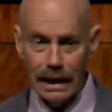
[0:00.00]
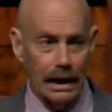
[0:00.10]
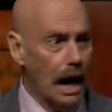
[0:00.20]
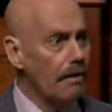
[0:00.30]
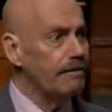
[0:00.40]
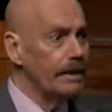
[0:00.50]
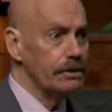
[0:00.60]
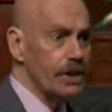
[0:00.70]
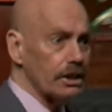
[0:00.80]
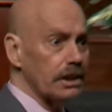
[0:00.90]
And I'll feel
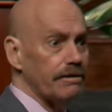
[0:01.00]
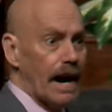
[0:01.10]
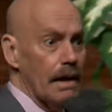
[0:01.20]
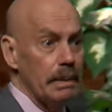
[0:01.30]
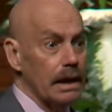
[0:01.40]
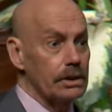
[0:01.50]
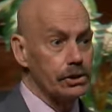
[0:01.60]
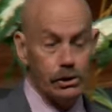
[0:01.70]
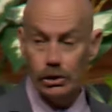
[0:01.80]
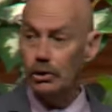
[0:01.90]
justified
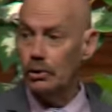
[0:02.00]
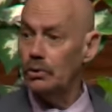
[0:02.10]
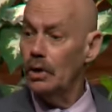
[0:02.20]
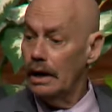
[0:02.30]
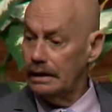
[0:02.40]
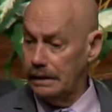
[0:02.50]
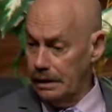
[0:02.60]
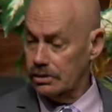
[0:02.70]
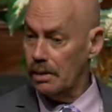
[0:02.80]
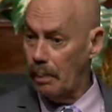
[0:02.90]
because you
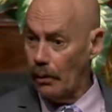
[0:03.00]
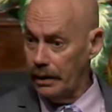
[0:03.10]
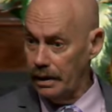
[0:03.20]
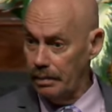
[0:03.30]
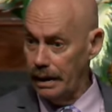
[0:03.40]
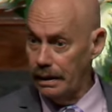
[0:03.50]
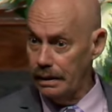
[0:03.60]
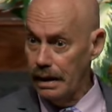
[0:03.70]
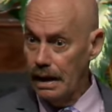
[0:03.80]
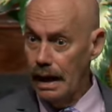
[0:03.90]
disappointed
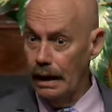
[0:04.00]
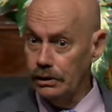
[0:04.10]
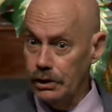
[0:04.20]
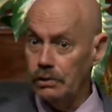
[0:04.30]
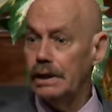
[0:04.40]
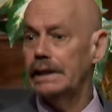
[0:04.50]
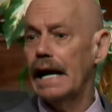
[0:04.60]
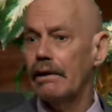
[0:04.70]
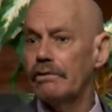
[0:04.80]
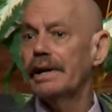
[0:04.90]
me and you did
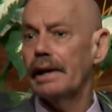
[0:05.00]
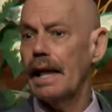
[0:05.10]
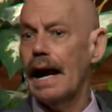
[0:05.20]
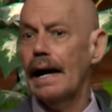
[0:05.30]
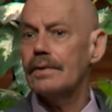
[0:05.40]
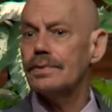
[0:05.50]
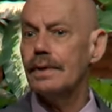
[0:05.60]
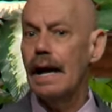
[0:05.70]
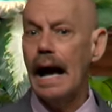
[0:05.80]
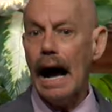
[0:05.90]
not realize
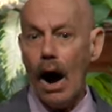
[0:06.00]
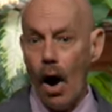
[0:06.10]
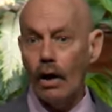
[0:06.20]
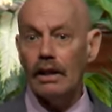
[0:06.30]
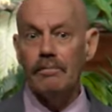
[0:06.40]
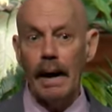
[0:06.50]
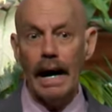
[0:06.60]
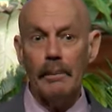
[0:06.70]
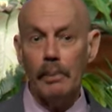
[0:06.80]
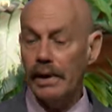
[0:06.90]
all of
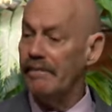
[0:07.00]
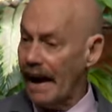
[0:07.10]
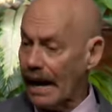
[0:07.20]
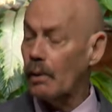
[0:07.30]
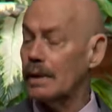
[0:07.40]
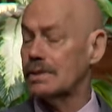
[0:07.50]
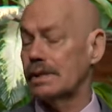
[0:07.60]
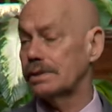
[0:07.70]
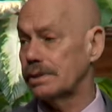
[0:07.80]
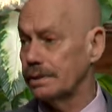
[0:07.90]
my
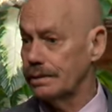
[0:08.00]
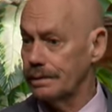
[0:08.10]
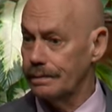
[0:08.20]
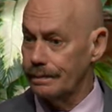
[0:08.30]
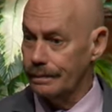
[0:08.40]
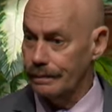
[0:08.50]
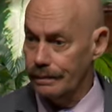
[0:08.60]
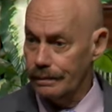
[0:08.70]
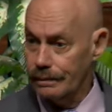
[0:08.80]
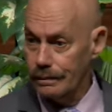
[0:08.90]
prerequisites.
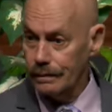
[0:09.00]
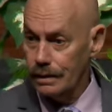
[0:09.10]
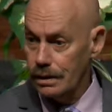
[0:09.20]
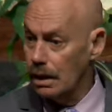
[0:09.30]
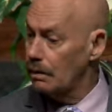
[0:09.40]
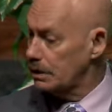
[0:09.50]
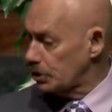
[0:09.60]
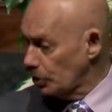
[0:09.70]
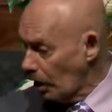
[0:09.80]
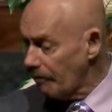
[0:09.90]
So
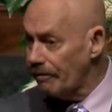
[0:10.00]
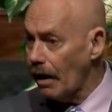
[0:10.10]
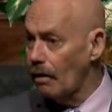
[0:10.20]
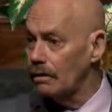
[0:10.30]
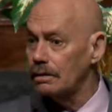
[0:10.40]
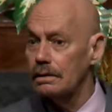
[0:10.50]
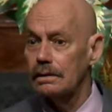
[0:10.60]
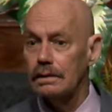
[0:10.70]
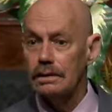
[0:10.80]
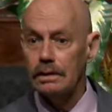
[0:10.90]
it's your fault
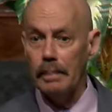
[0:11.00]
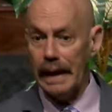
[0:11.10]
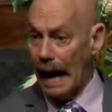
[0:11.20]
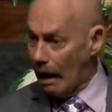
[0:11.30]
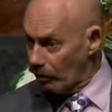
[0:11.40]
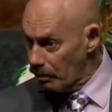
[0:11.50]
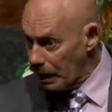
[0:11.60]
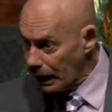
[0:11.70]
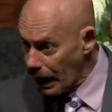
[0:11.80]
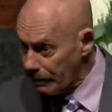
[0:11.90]
to be out of
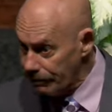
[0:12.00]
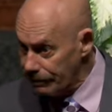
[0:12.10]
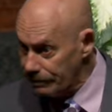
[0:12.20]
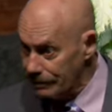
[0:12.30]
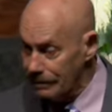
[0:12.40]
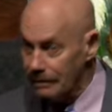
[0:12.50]
my life.